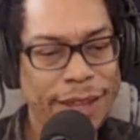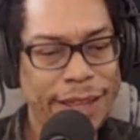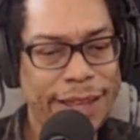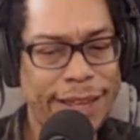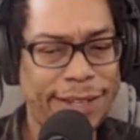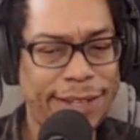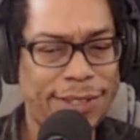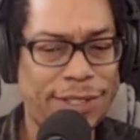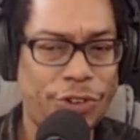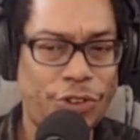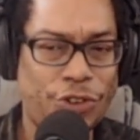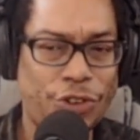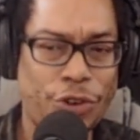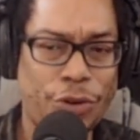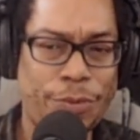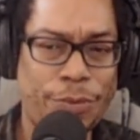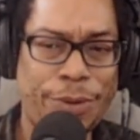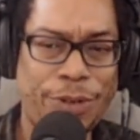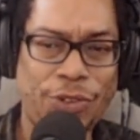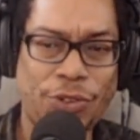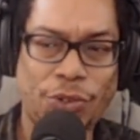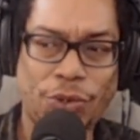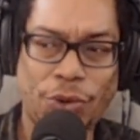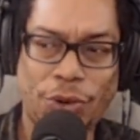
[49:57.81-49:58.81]
It's a
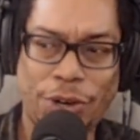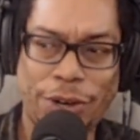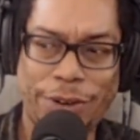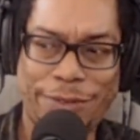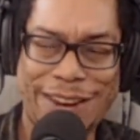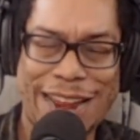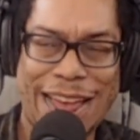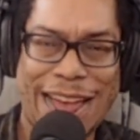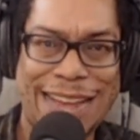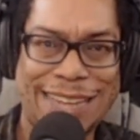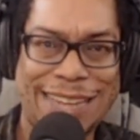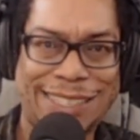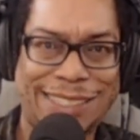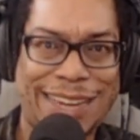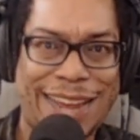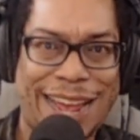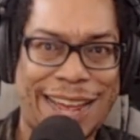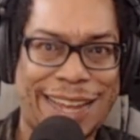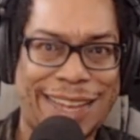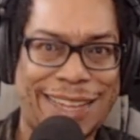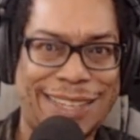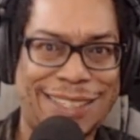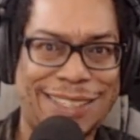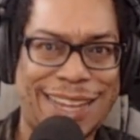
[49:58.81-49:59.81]
German sort of
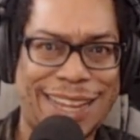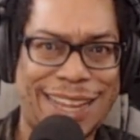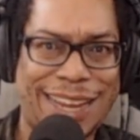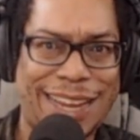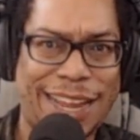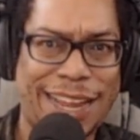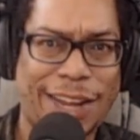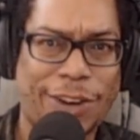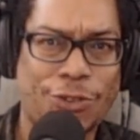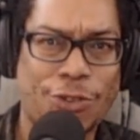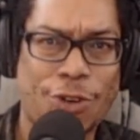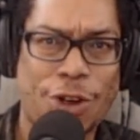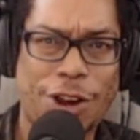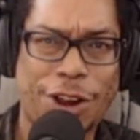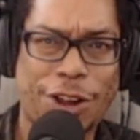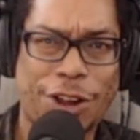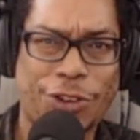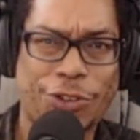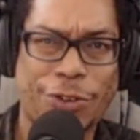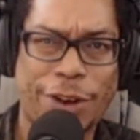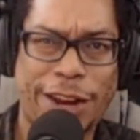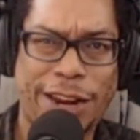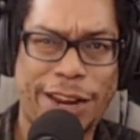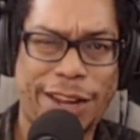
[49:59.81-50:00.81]
NASDAQ. It's like electronic
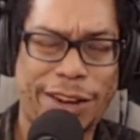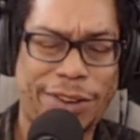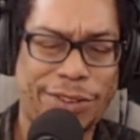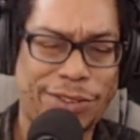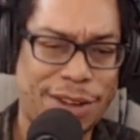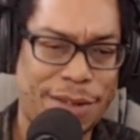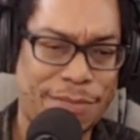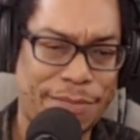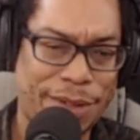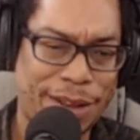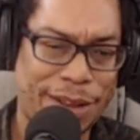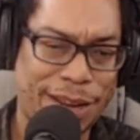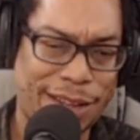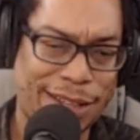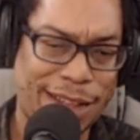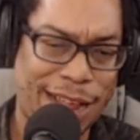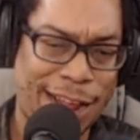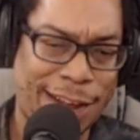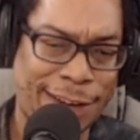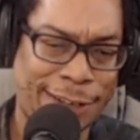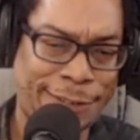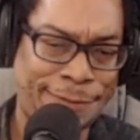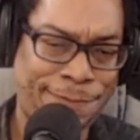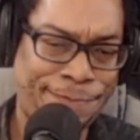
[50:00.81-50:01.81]
trading or something like that.